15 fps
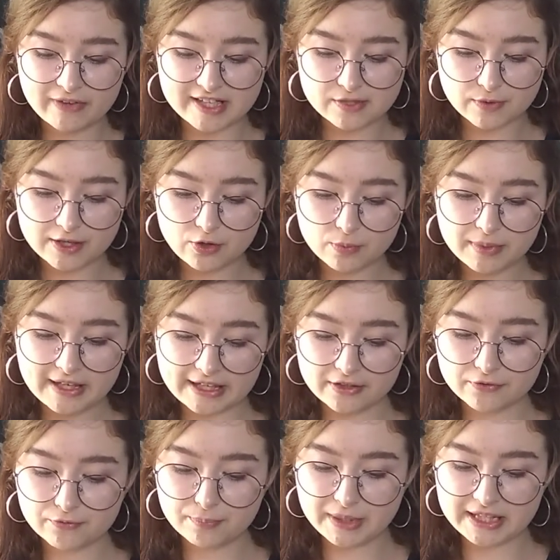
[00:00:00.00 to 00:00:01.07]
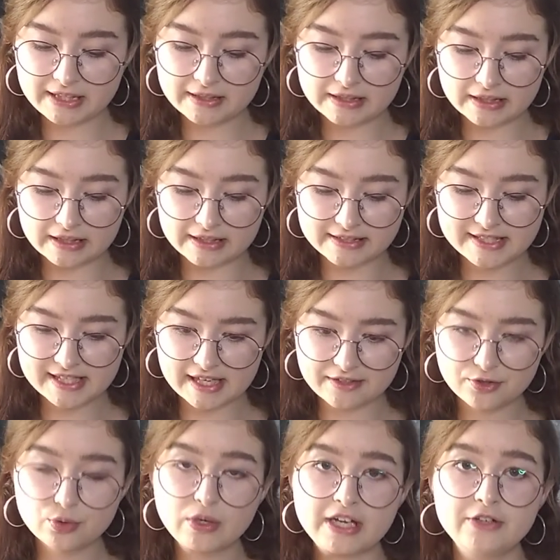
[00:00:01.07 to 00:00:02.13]
That's why you'll be kind of being
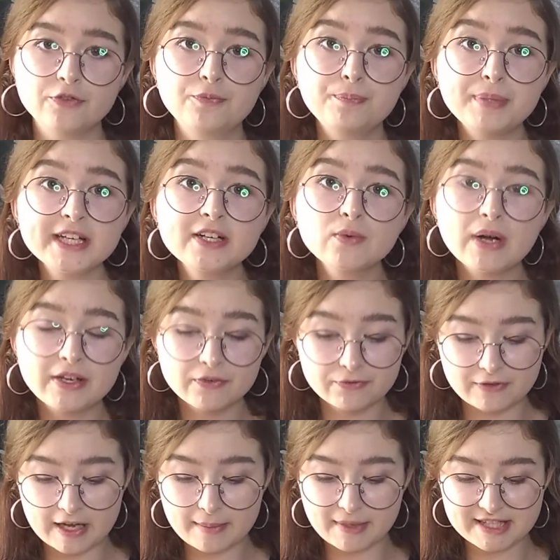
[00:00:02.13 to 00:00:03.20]
scared to kind of pick one of them.